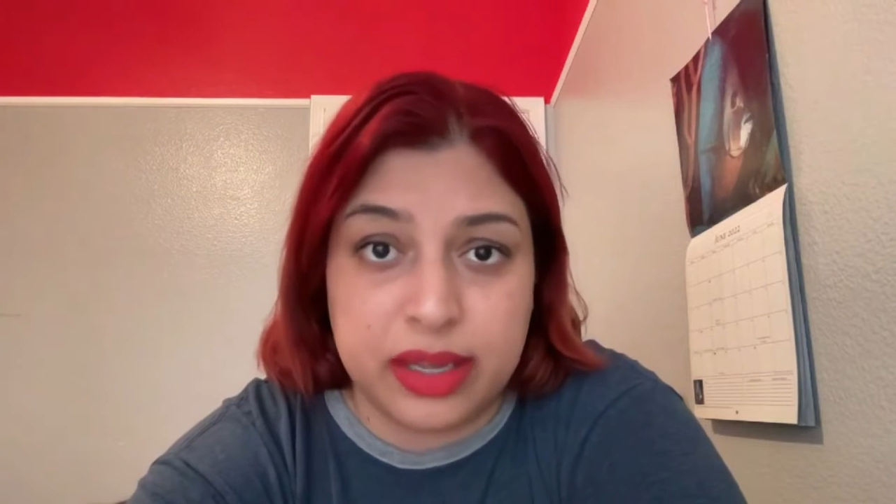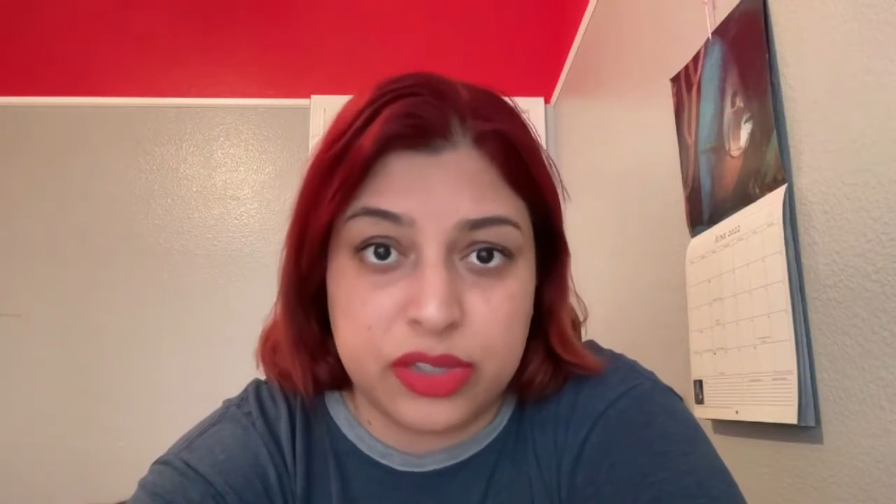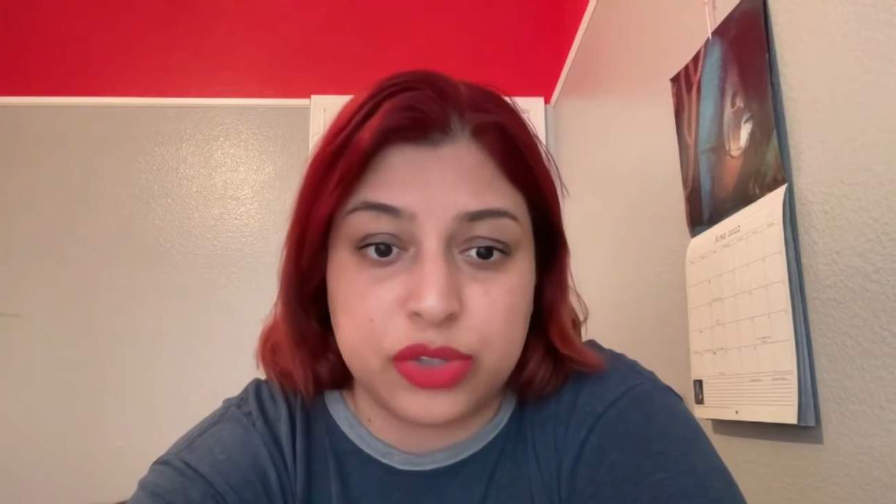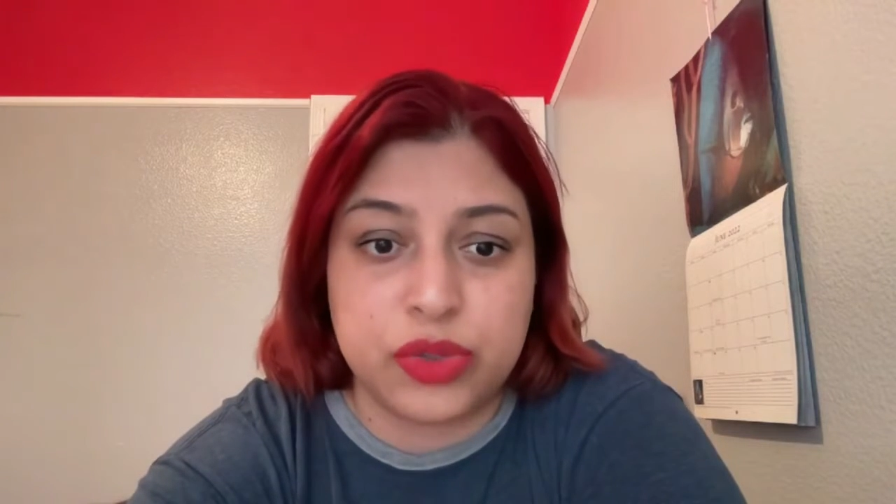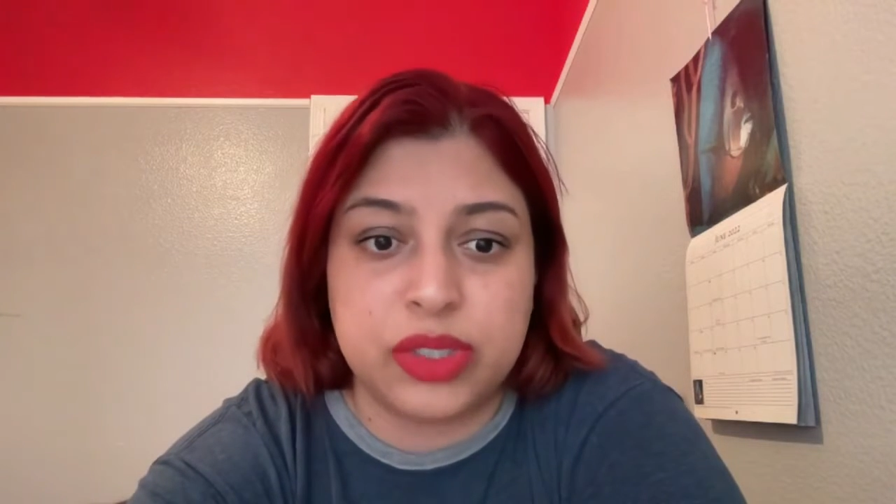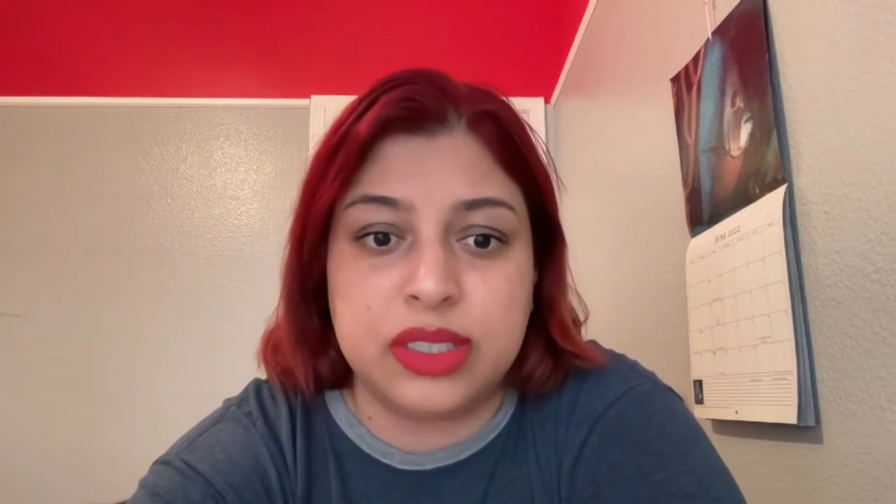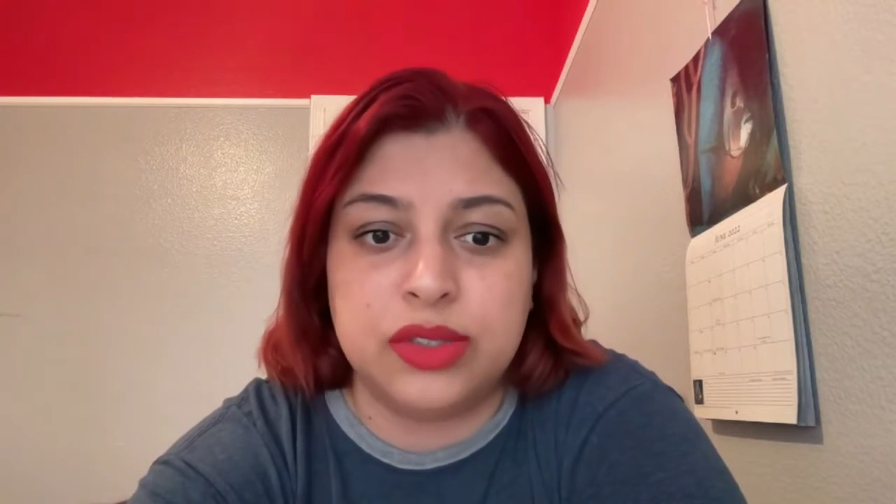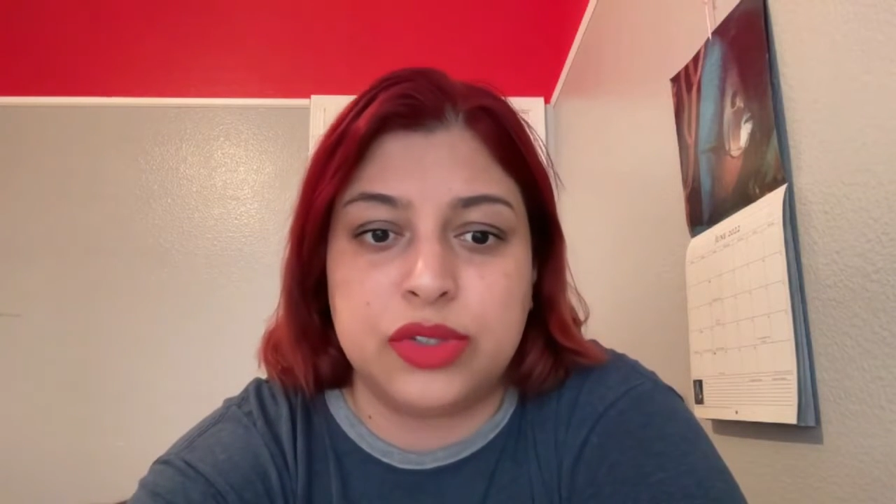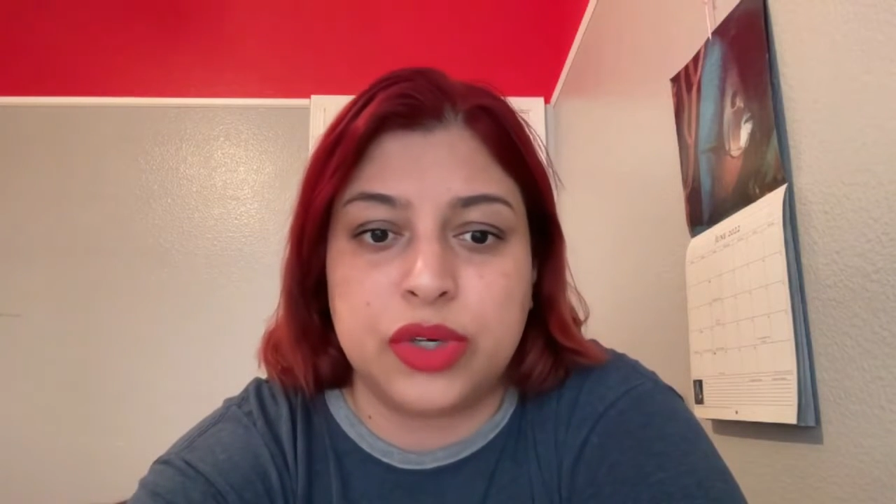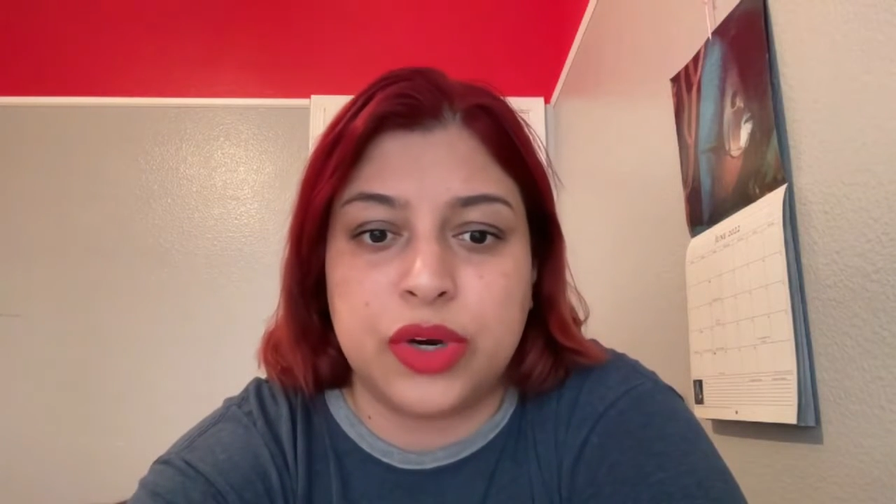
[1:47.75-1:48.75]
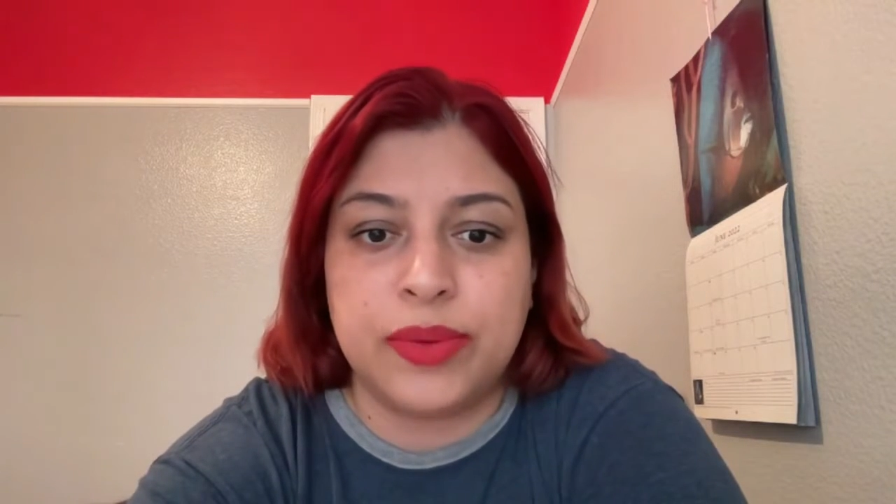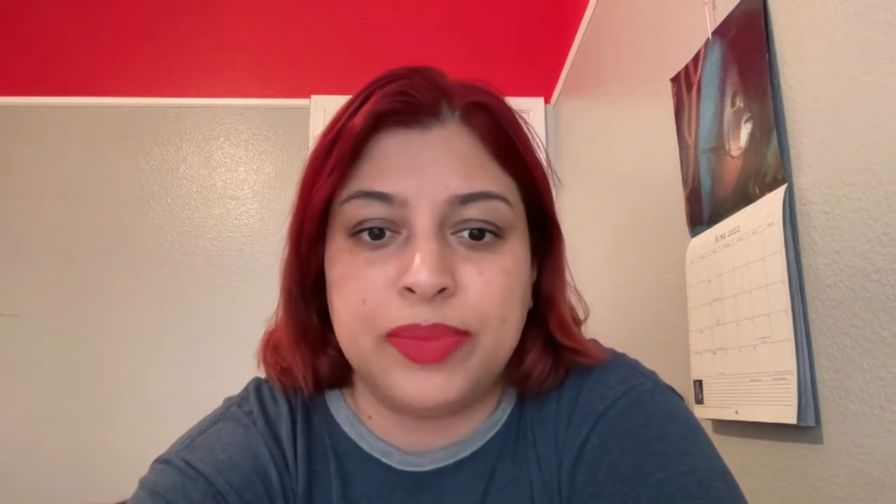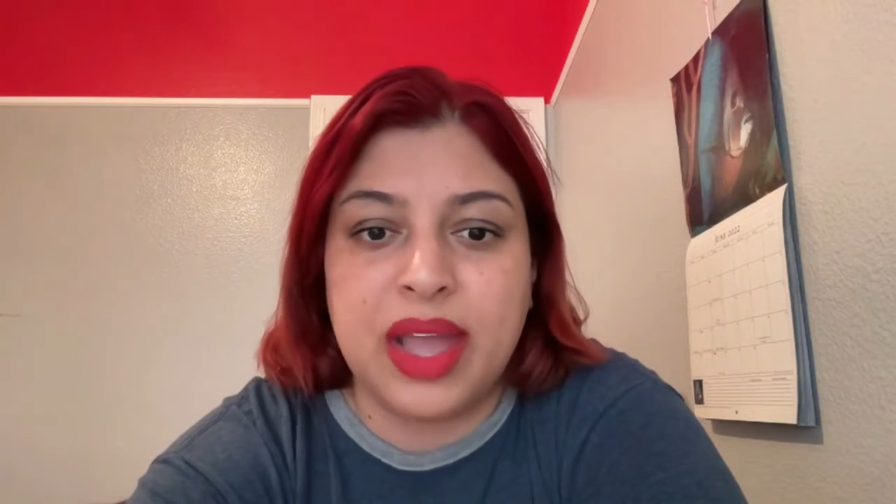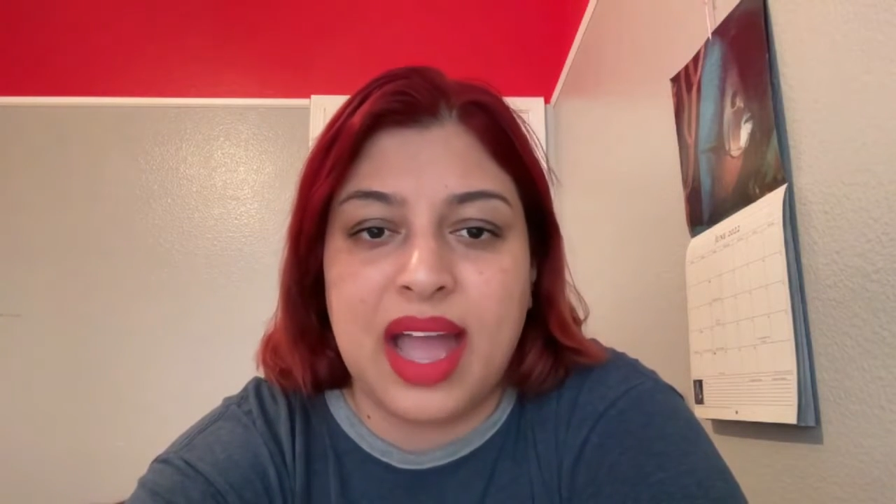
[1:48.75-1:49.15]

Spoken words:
history teacher